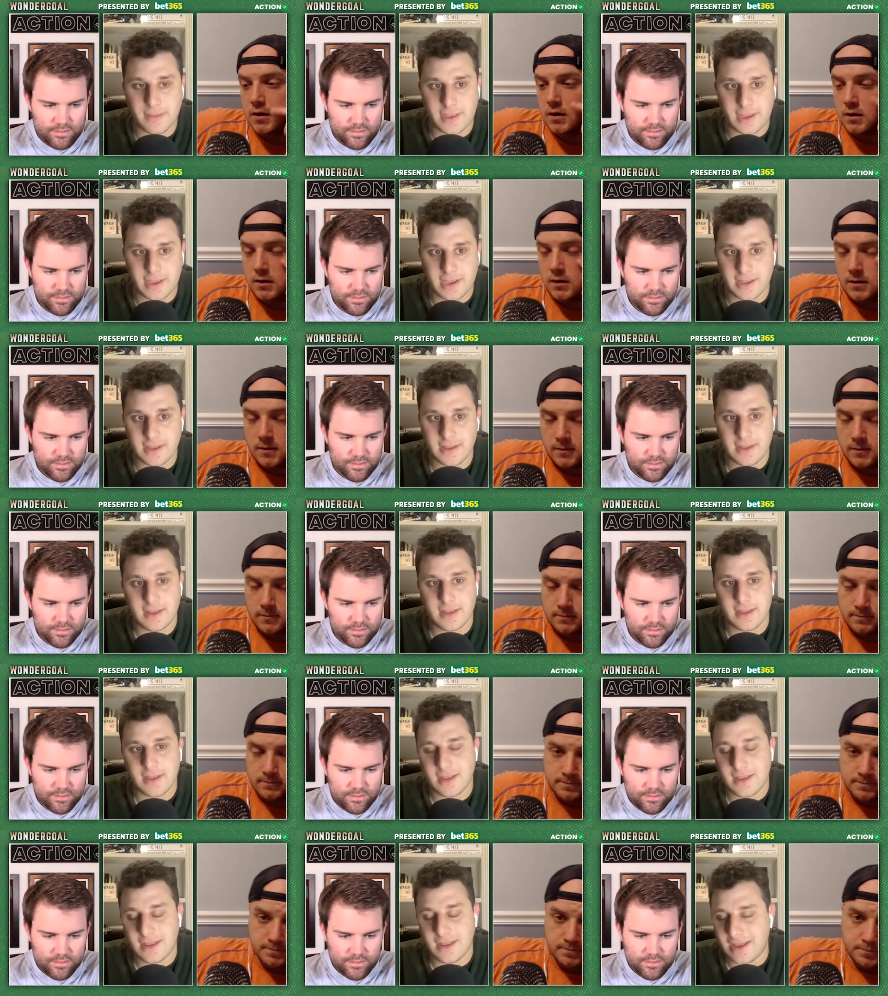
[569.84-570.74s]
Speaker 1: like,
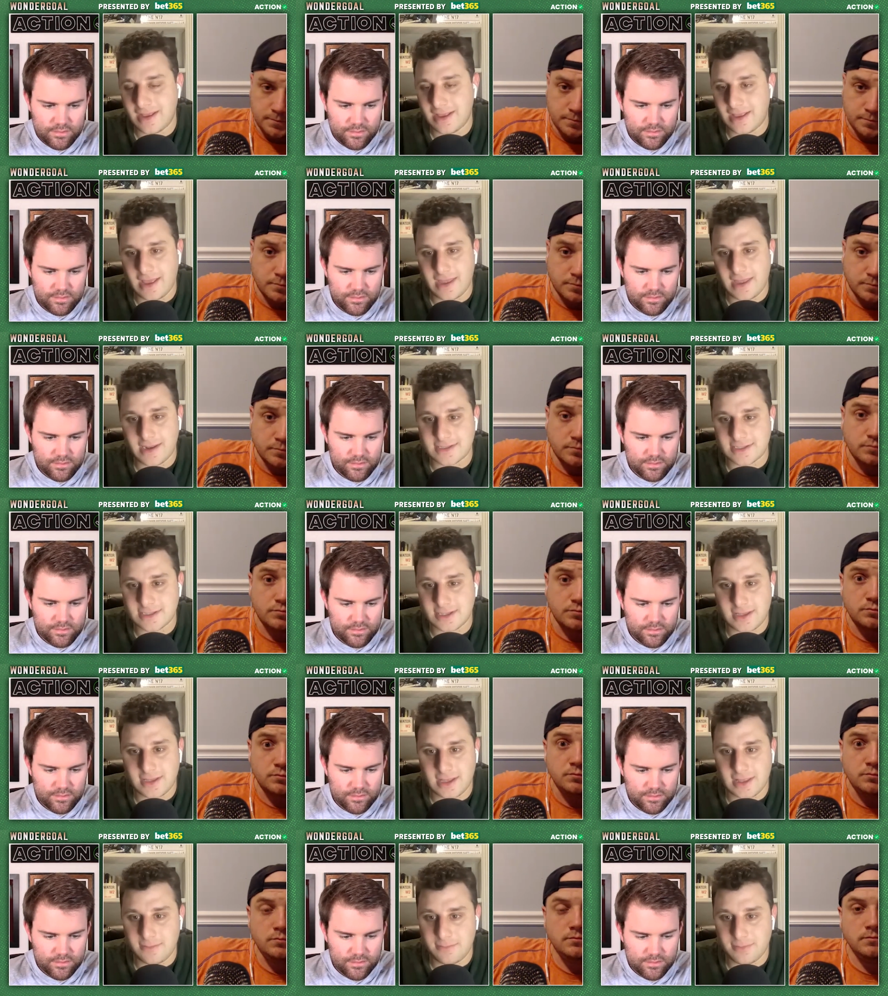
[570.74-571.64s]
again, it's the
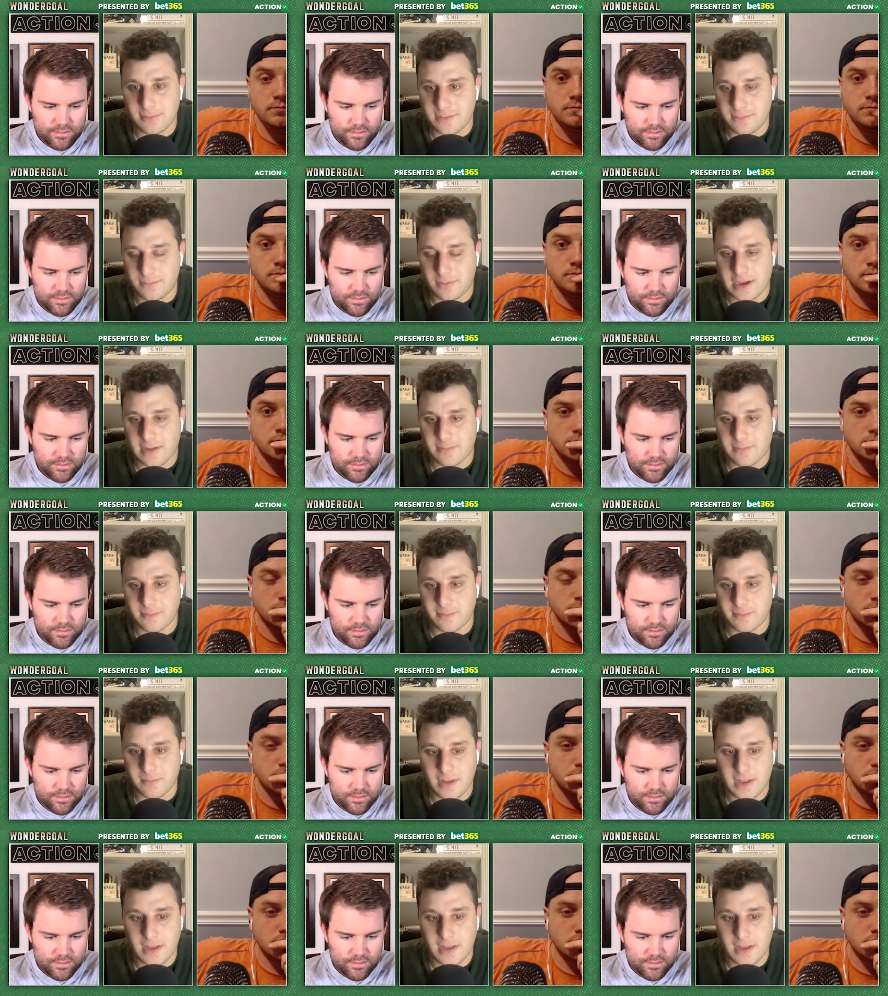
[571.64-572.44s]
Daley Blind problem.